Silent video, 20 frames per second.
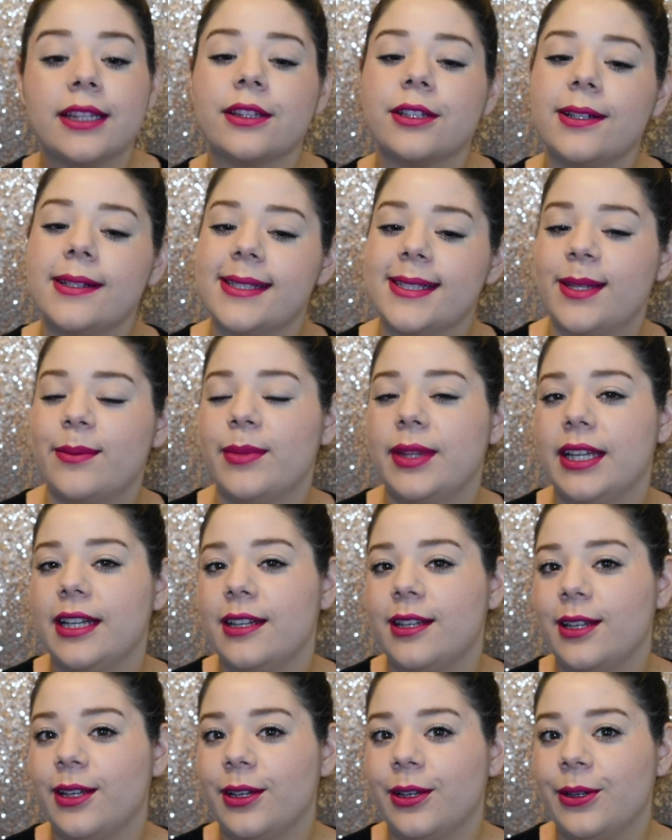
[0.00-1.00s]
and learned
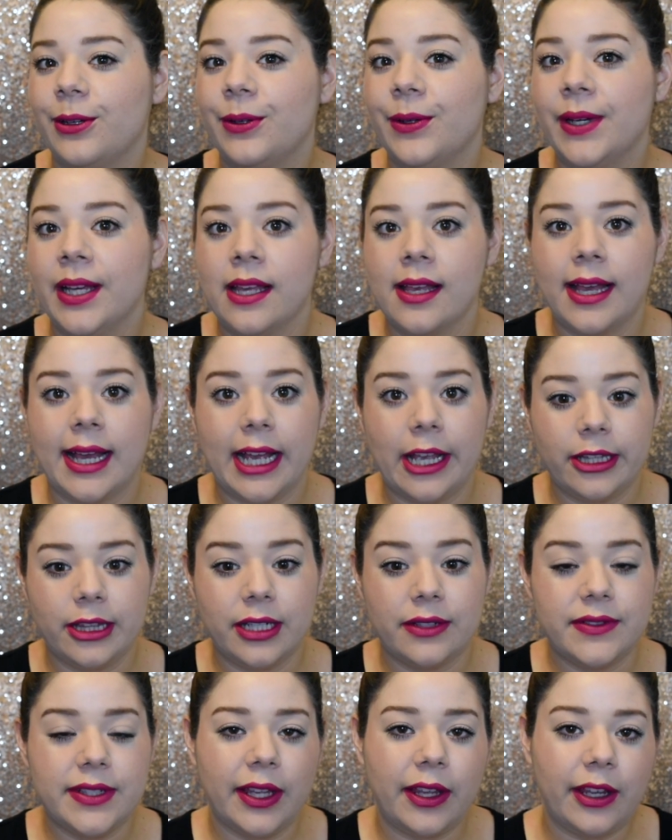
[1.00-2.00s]
something new. I'd
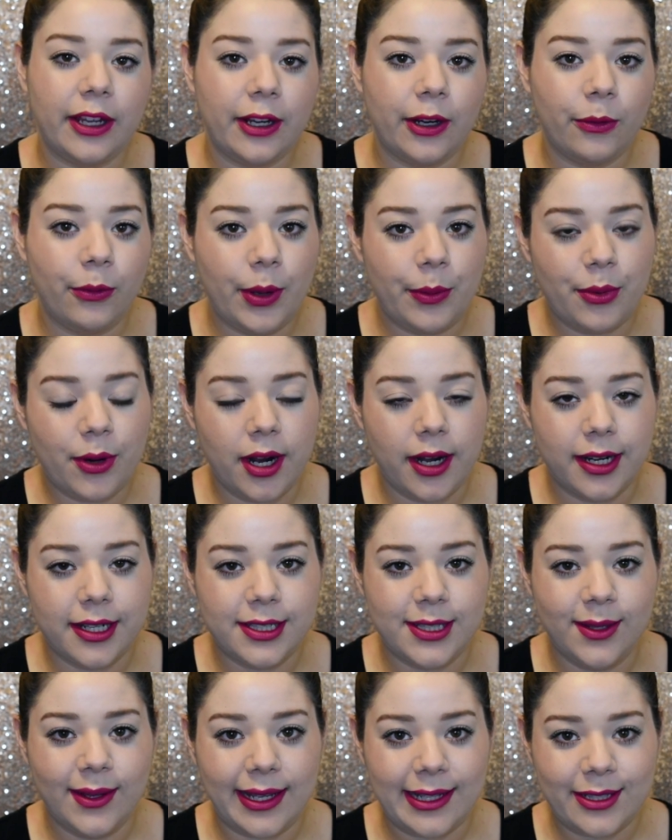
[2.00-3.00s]
love to hear what
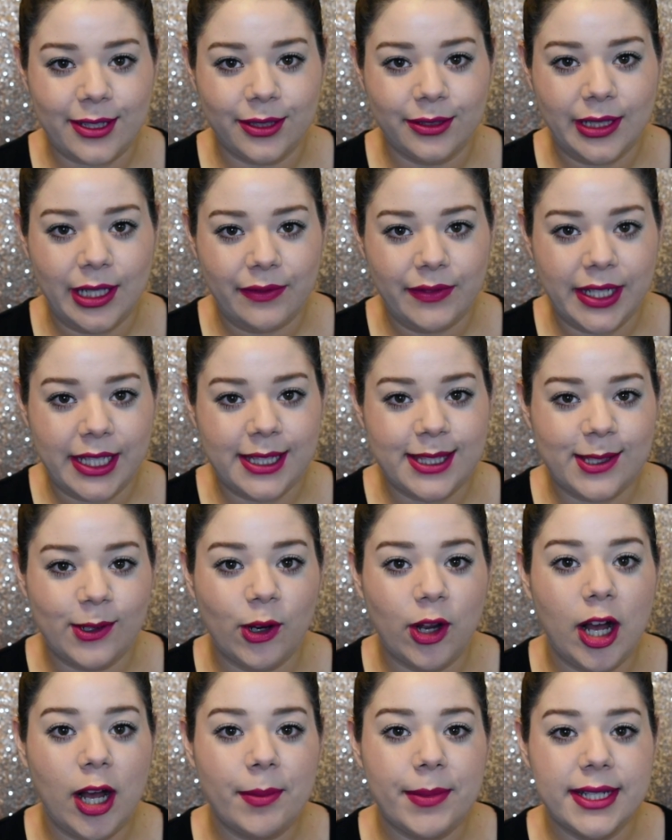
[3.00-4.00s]
products you guys are loving, so
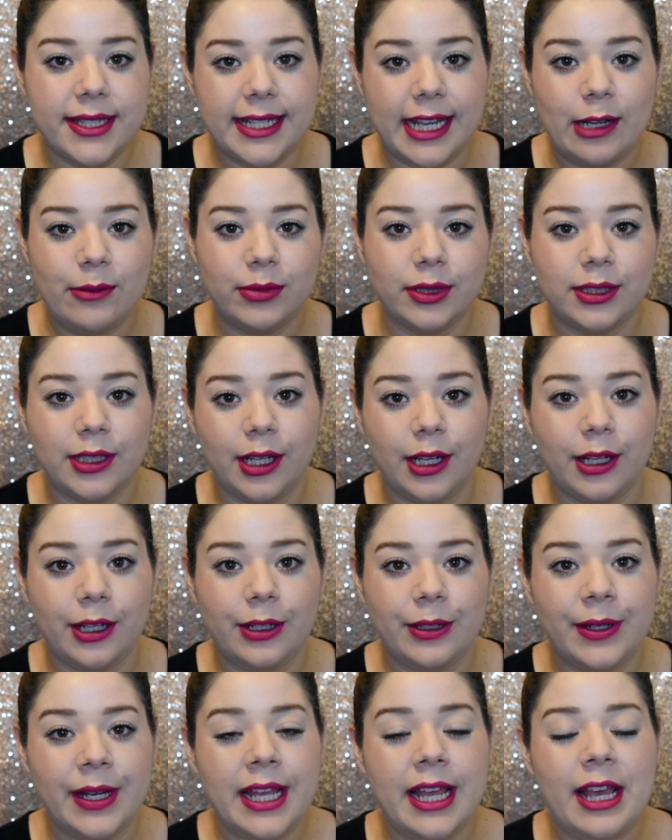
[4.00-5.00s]
comment down
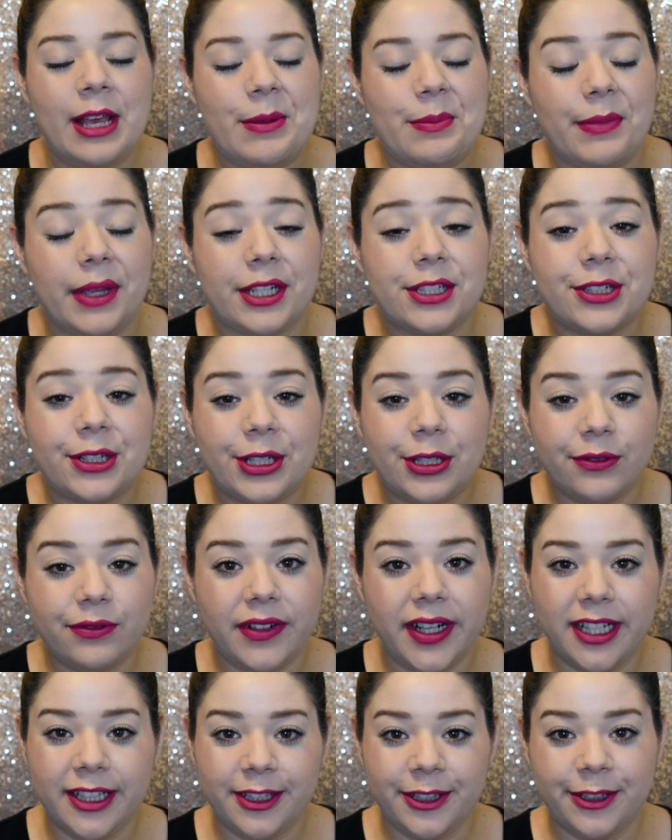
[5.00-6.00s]
below. Make sure you
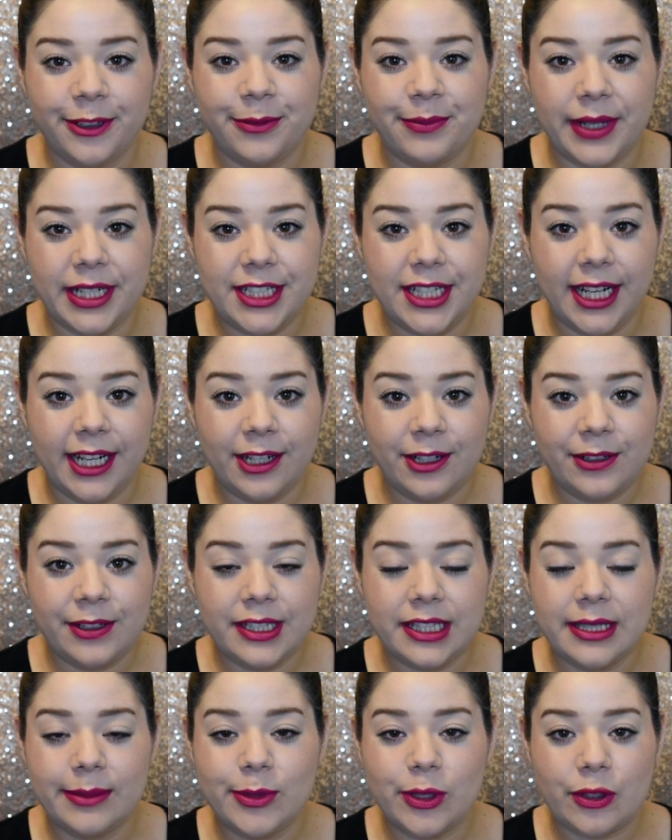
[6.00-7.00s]
follow my channel
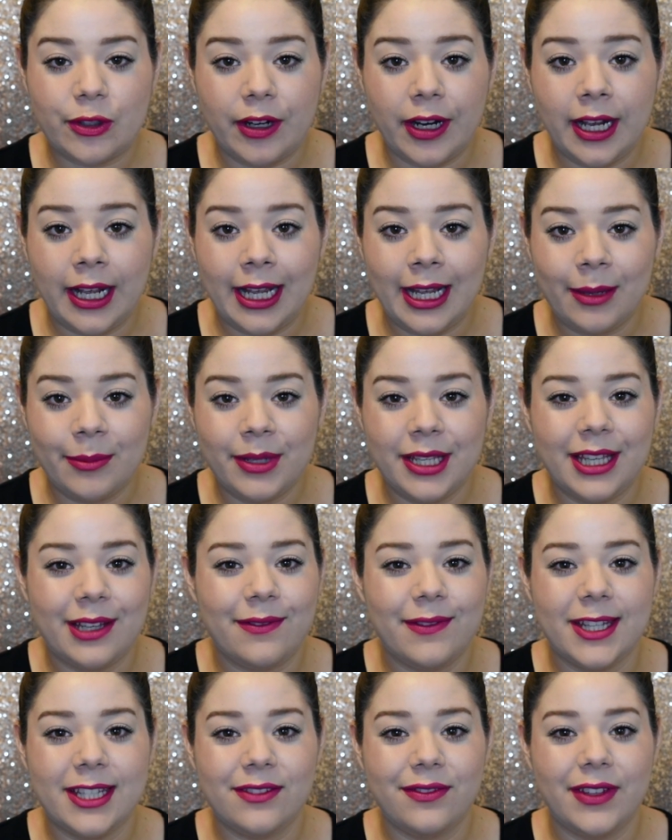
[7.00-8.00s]
and subscribe.
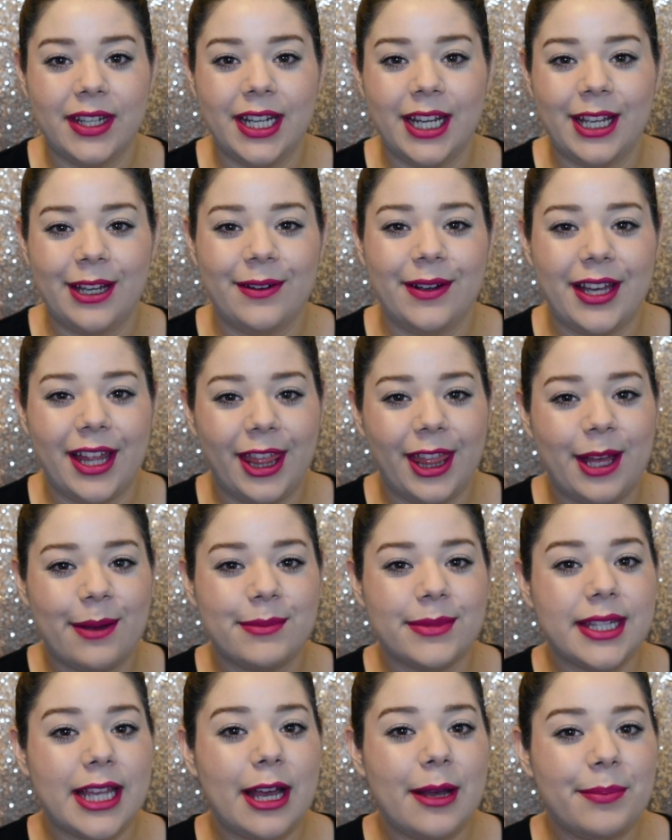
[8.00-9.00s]
Give this video a
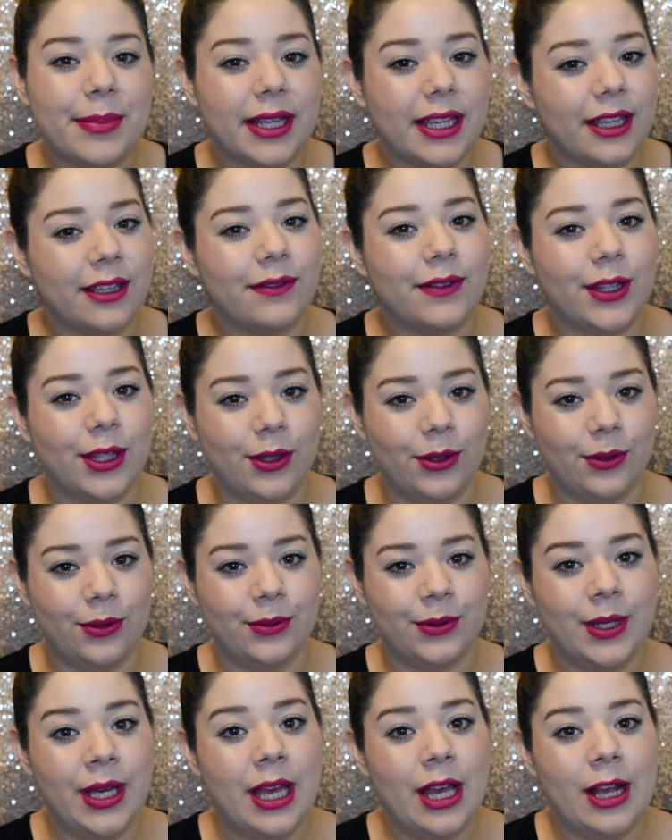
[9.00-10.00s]
thumbs up if
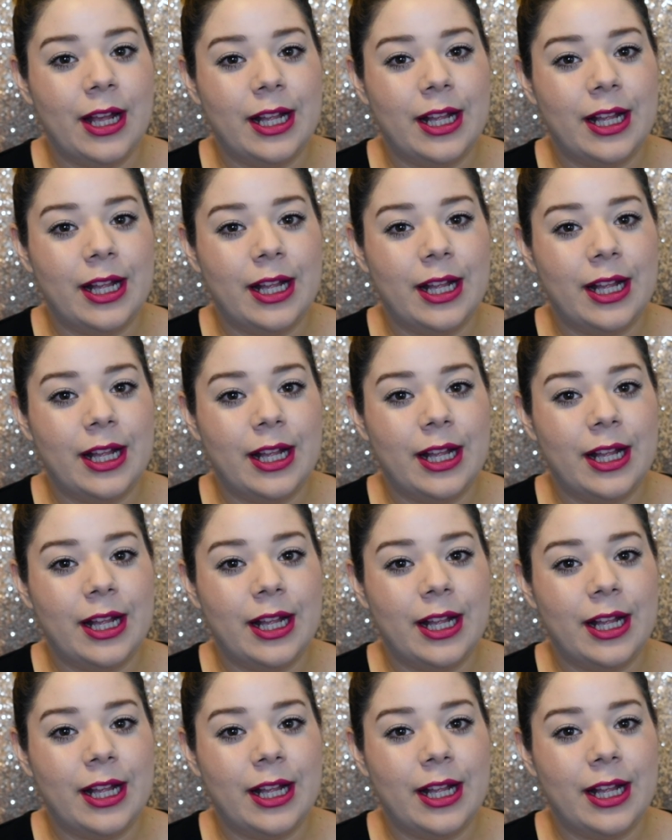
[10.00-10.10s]
you